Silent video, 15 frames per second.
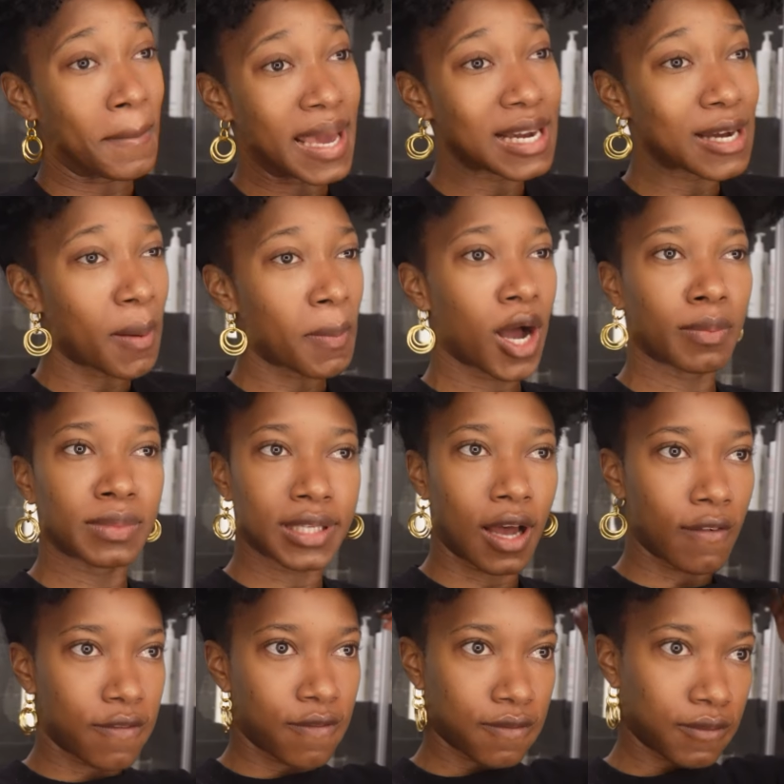makeup comes
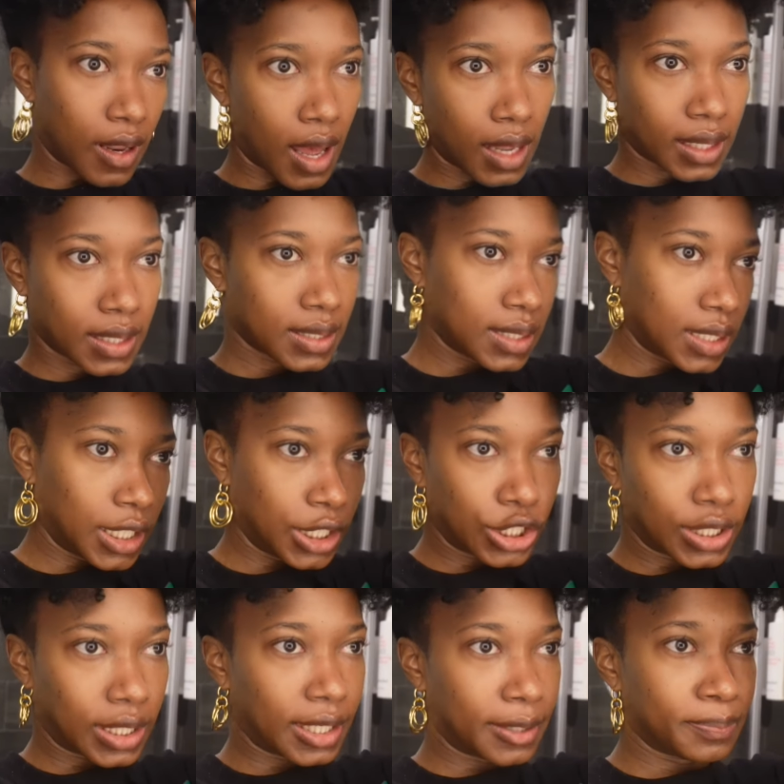out flawless
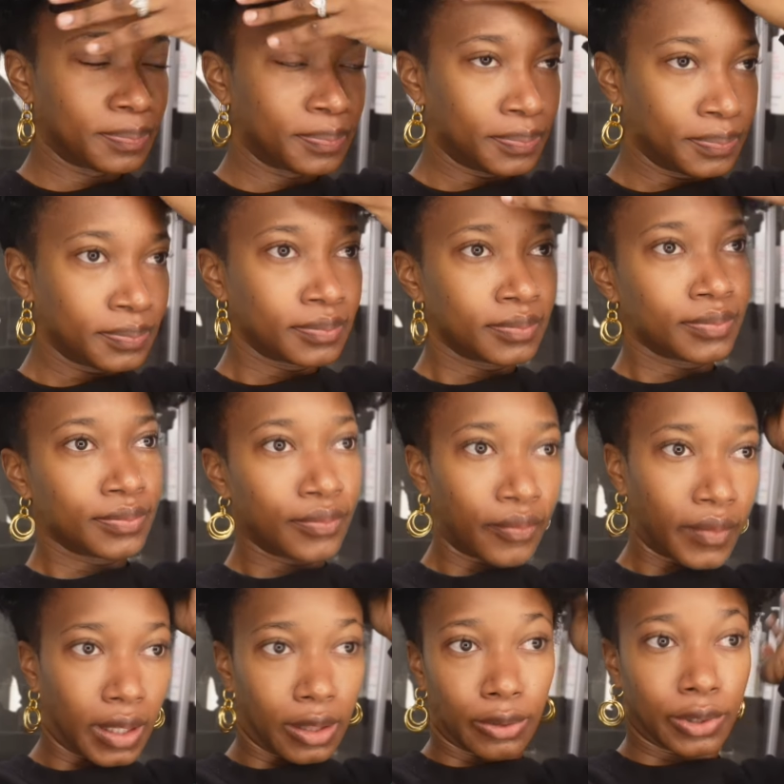each time
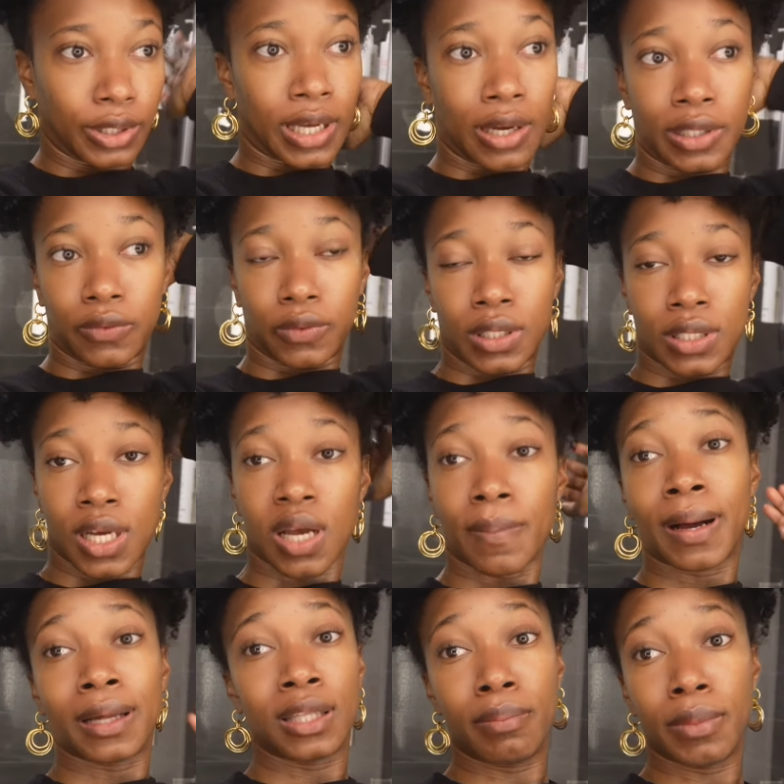Lord, I don't even want to talk
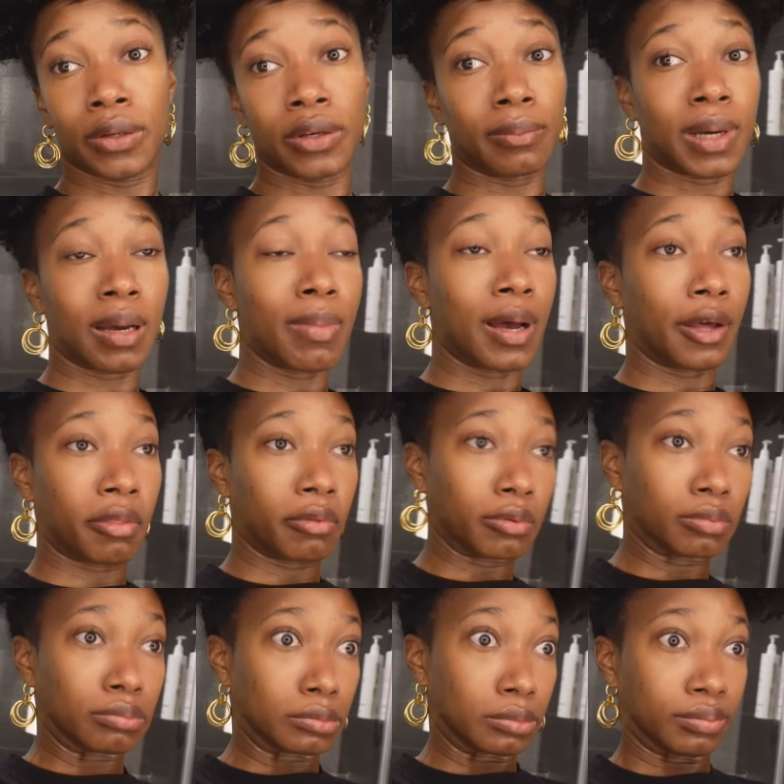about the mirror in my
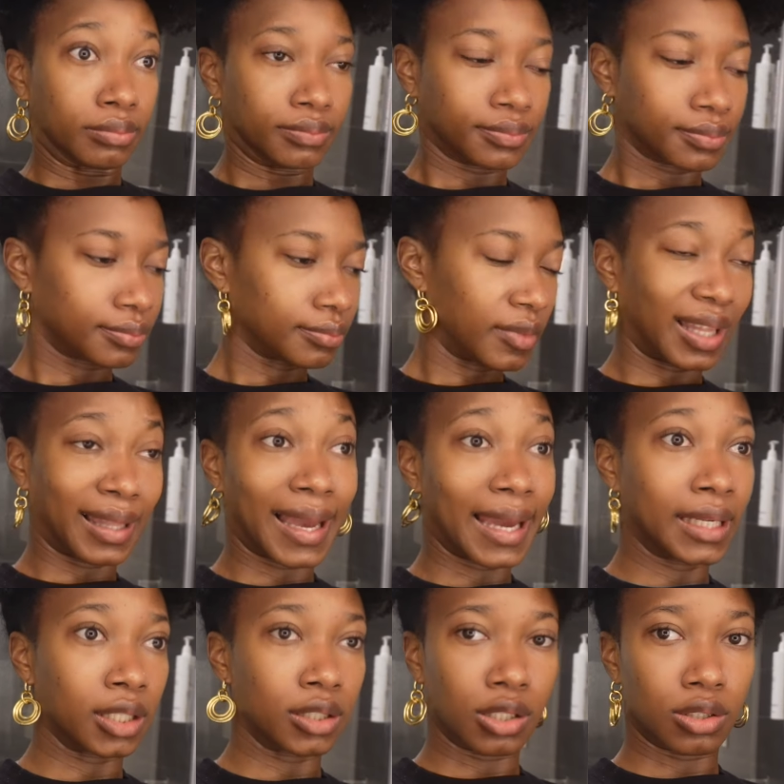bathroom mm, the
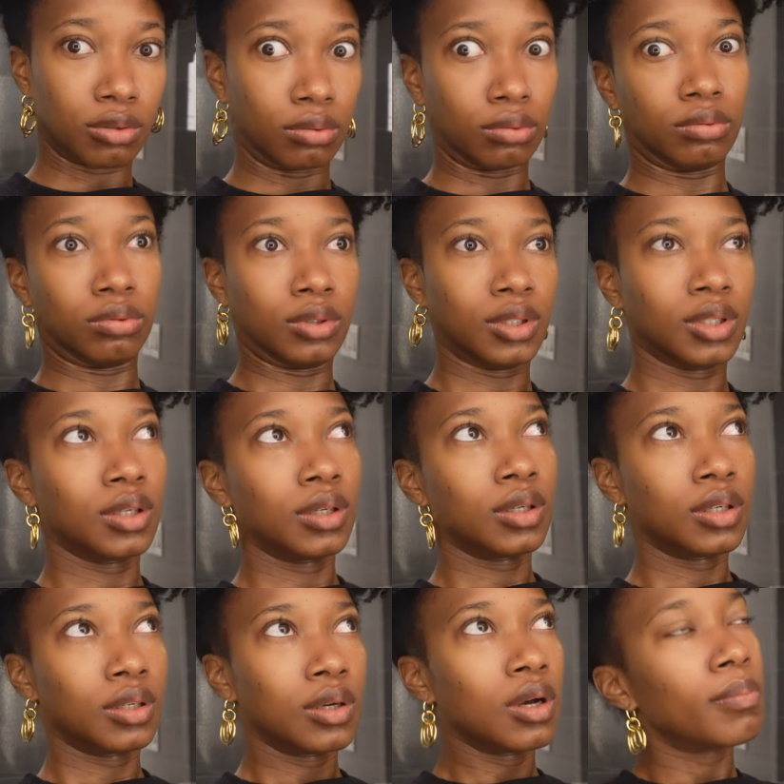lighting is wrong
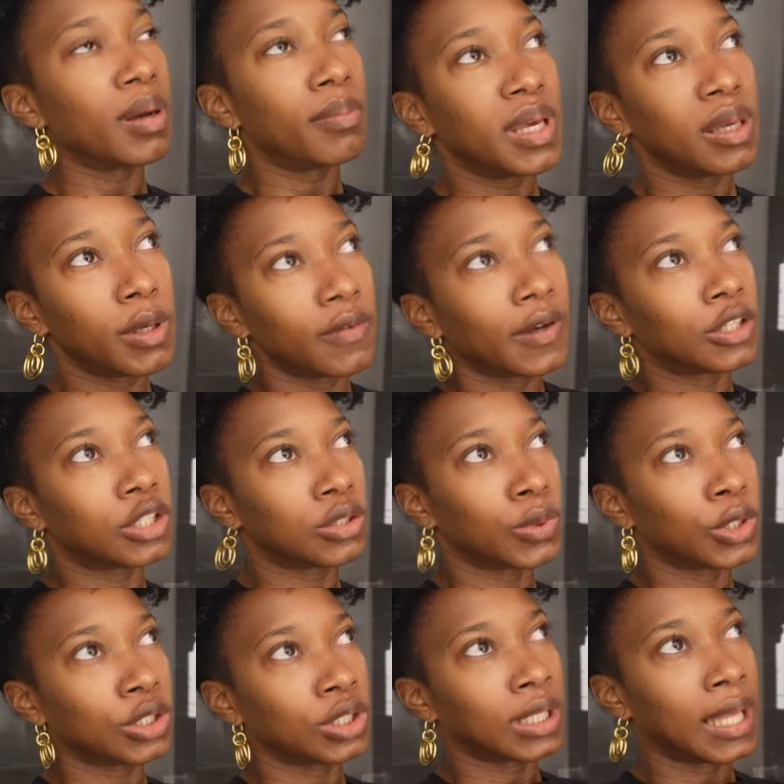but maybe if I
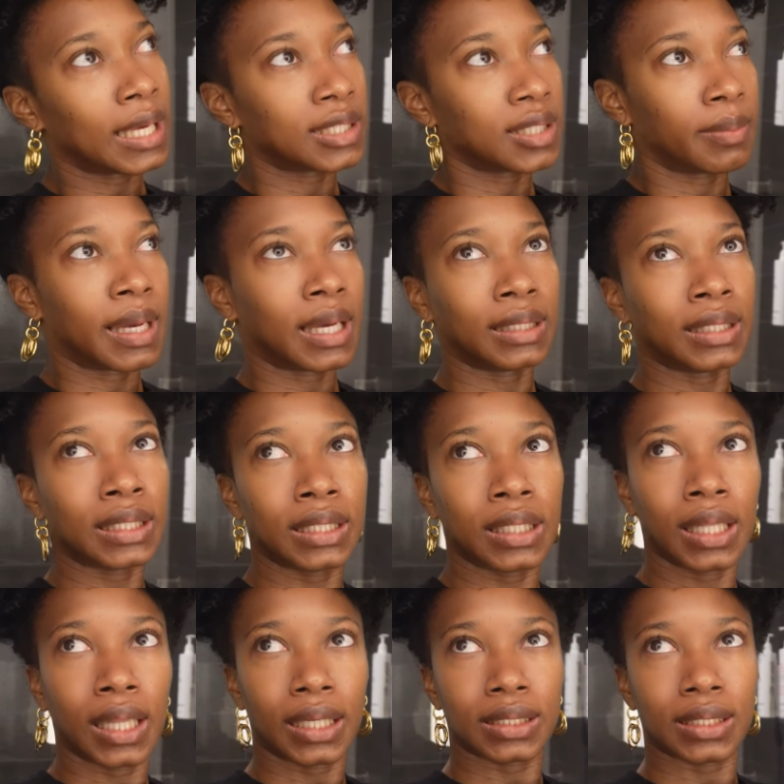switch to like some
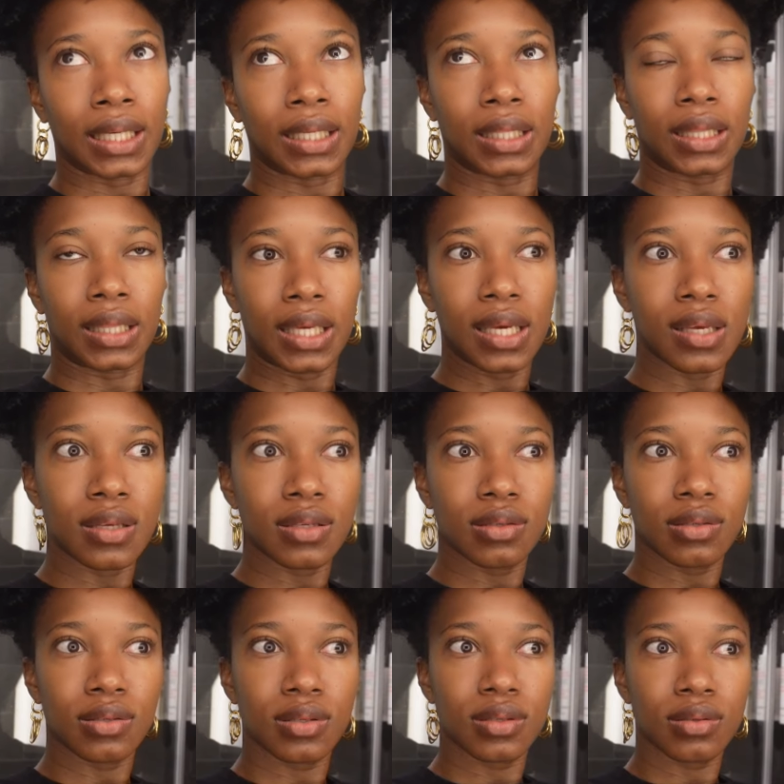LED lights like
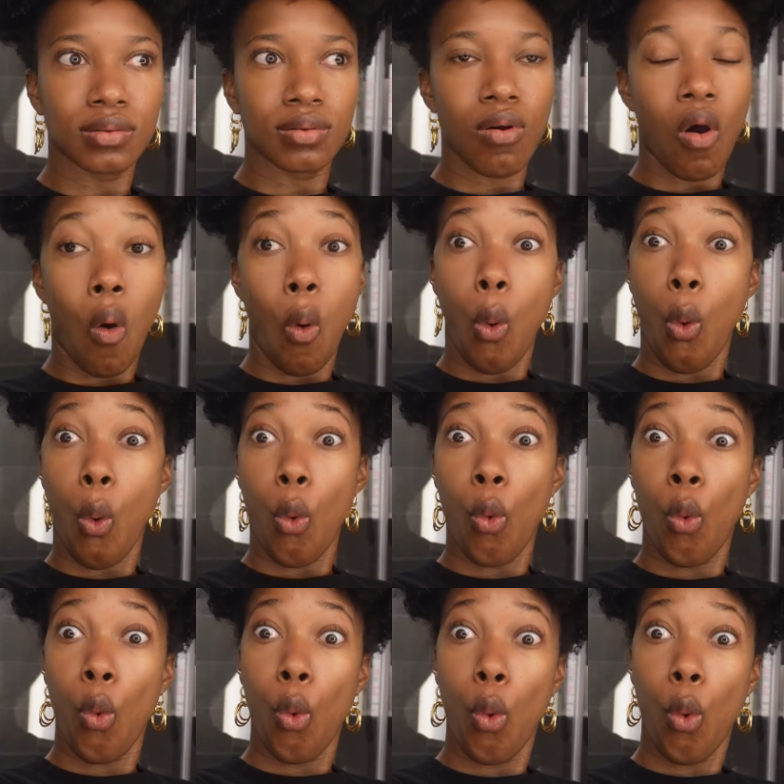this
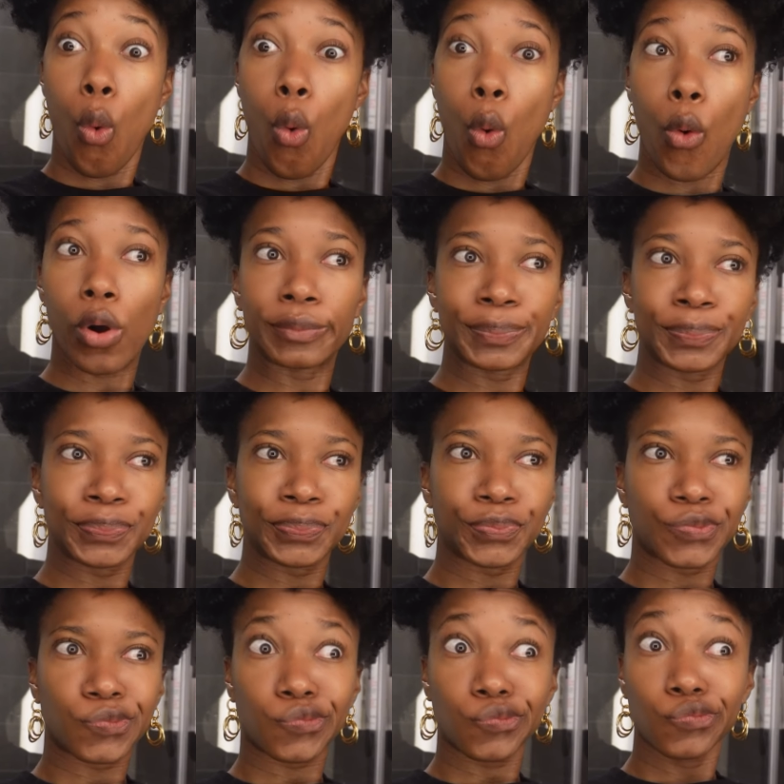Ooh.
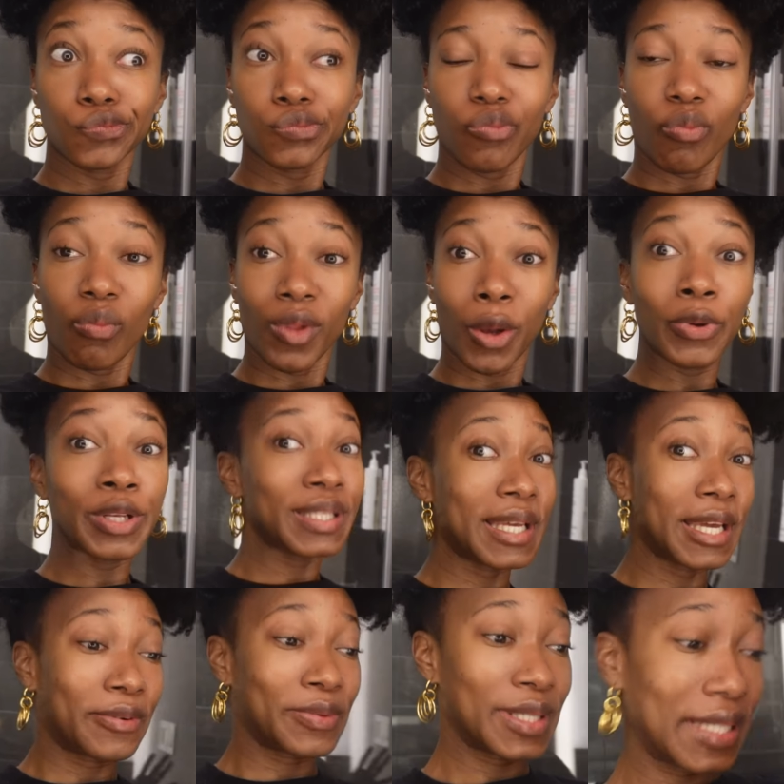We'll see, we'll